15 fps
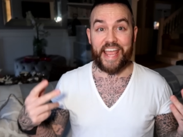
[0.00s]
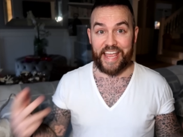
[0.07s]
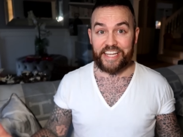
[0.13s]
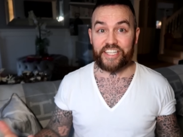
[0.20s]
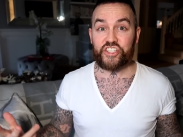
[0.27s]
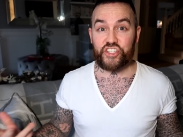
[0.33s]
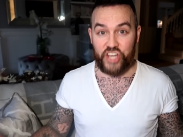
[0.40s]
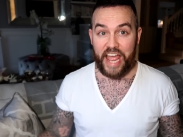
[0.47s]

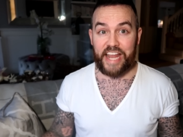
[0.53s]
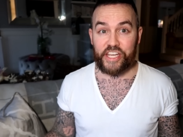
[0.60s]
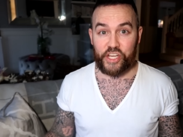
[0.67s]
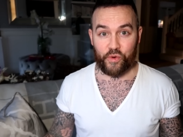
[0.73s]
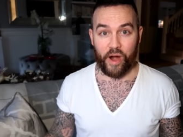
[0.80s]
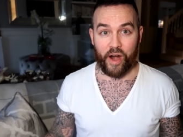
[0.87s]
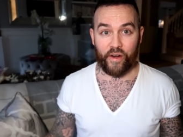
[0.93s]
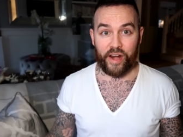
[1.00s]
in
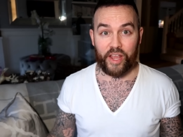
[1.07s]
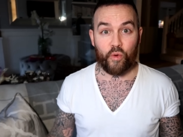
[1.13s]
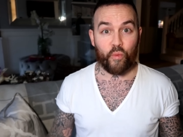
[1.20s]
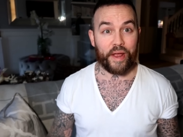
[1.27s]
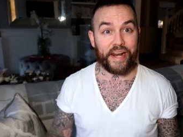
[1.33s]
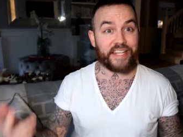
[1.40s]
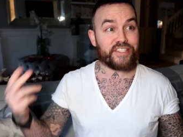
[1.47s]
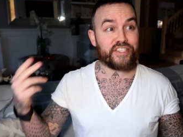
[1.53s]
January
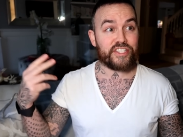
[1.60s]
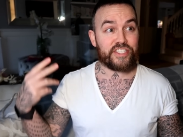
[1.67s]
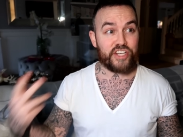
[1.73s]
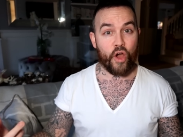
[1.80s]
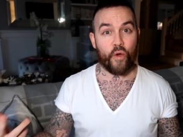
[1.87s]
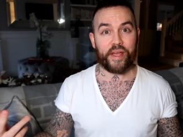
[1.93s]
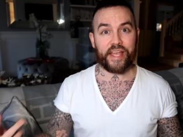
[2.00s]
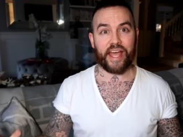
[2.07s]
when it's
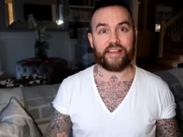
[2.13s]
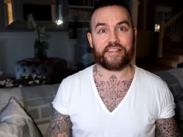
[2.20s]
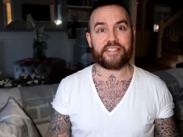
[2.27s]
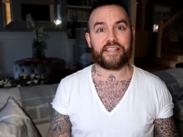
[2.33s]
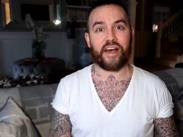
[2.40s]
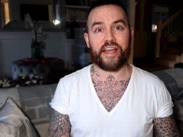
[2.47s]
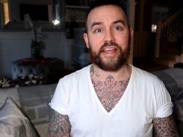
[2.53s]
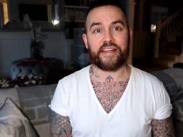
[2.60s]
snowing
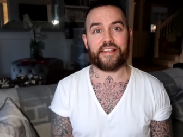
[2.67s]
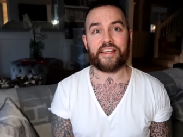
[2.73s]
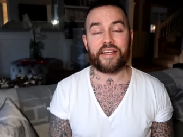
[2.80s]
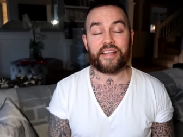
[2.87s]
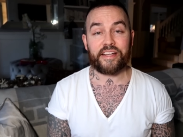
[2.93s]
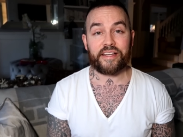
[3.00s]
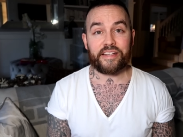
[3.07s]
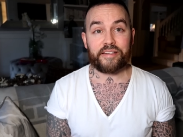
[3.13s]
outside.
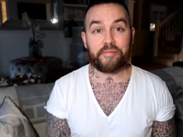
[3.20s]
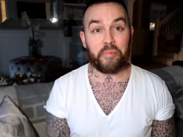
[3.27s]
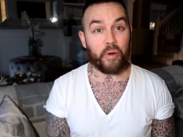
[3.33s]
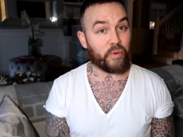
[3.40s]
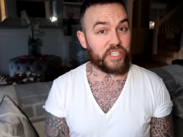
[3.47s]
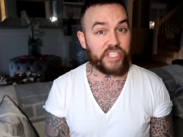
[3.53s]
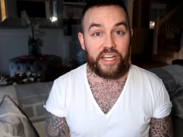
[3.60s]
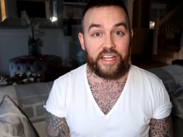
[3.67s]

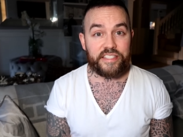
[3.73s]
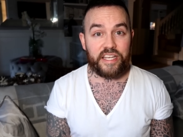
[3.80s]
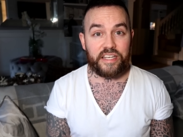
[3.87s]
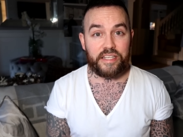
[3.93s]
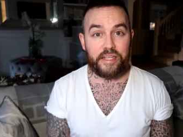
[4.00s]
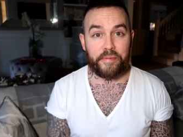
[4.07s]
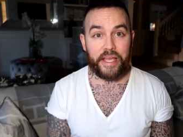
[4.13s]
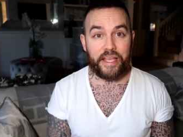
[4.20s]
But would she
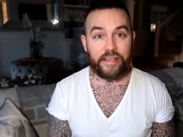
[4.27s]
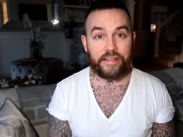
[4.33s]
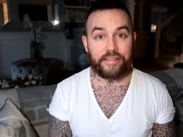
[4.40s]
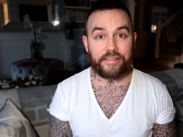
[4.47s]
listen to me?